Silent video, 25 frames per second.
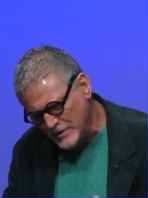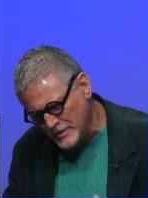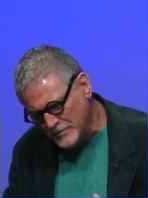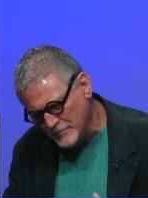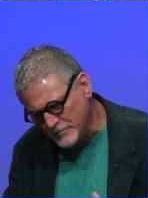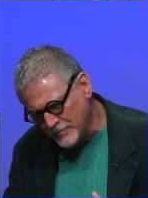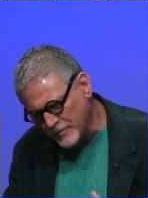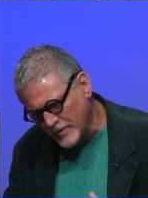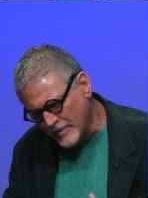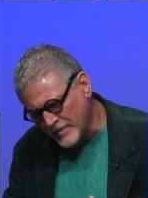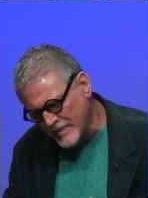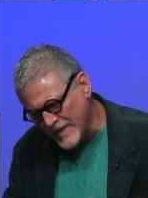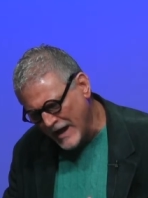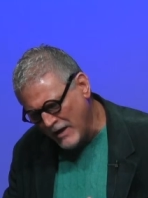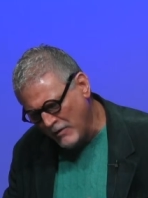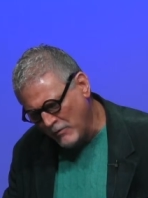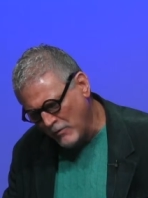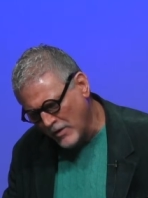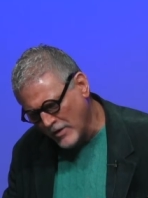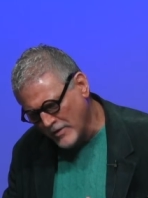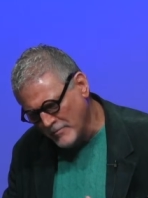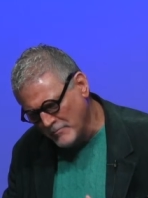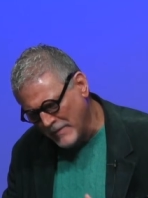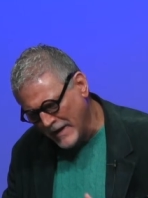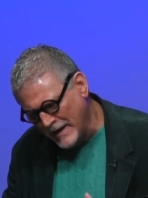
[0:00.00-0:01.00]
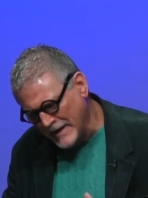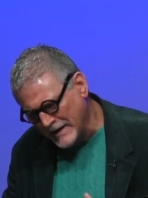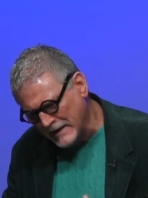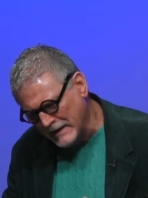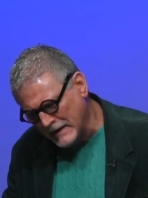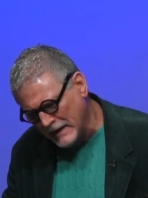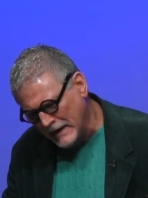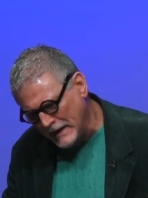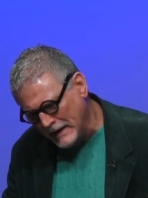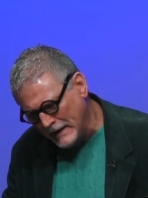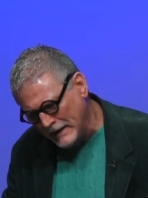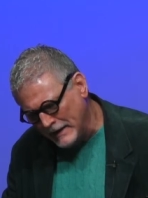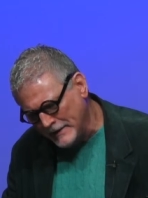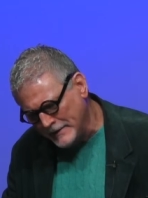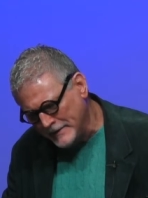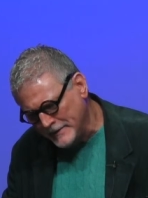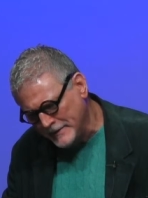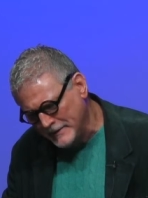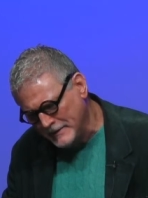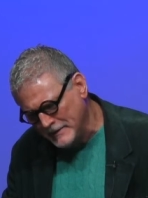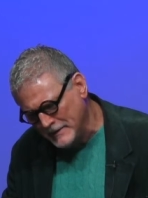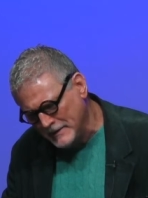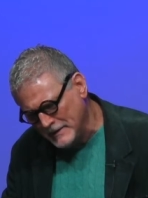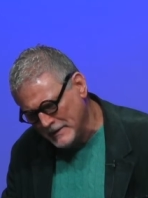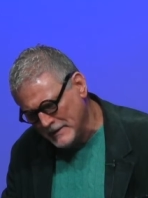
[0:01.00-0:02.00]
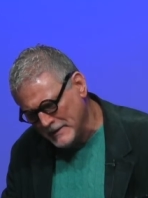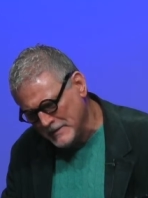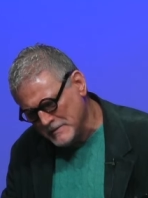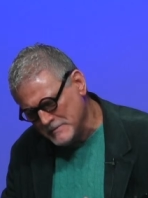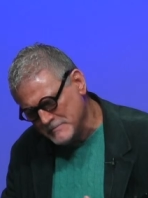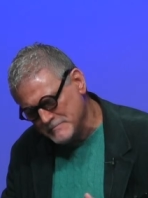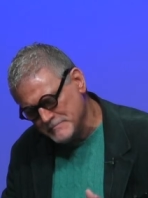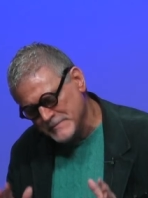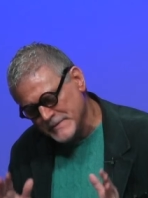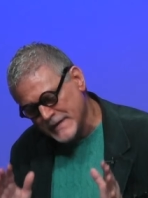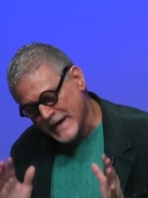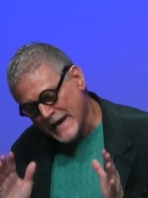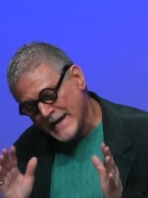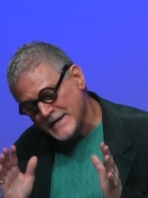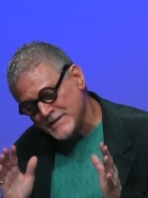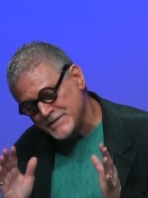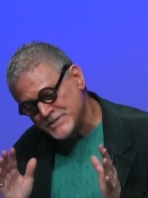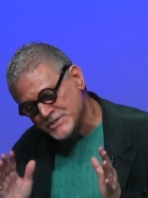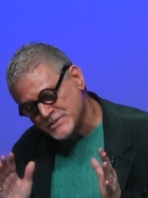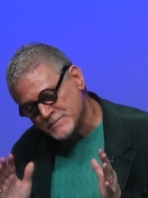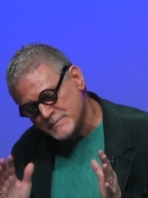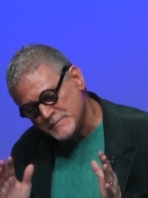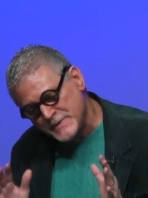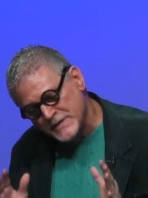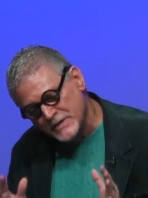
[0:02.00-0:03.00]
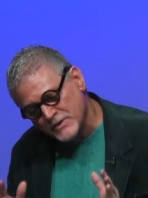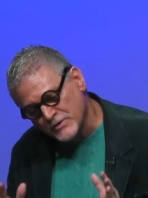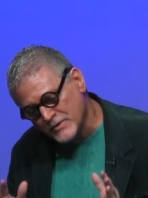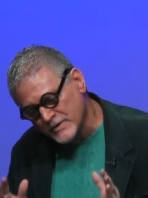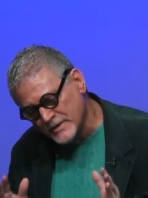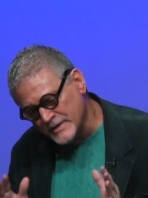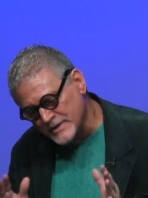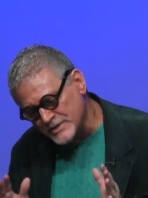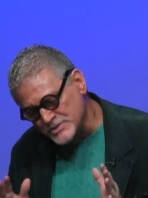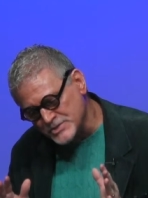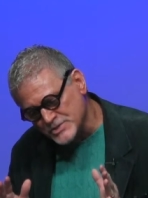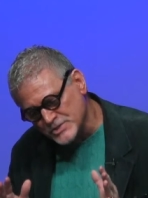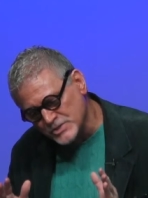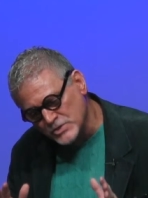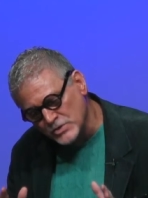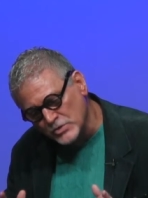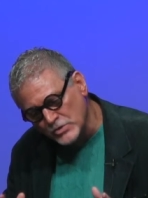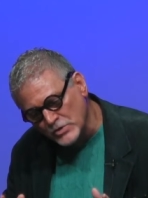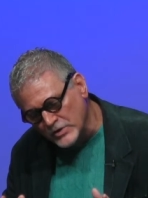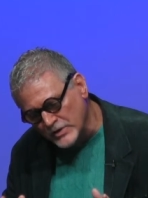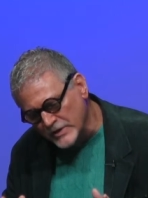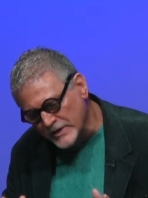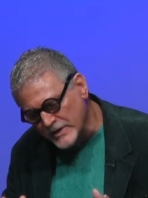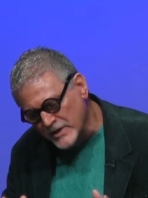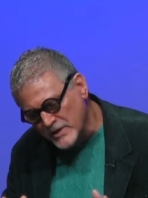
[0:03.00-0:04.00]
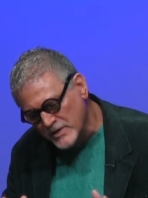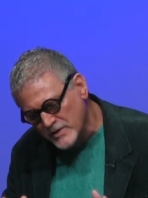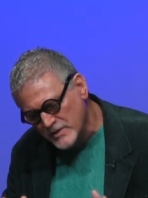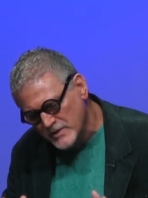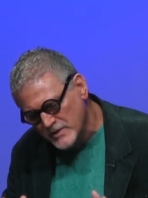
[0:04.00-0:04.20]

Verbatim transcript: for thou art my God. Thy spirit is good.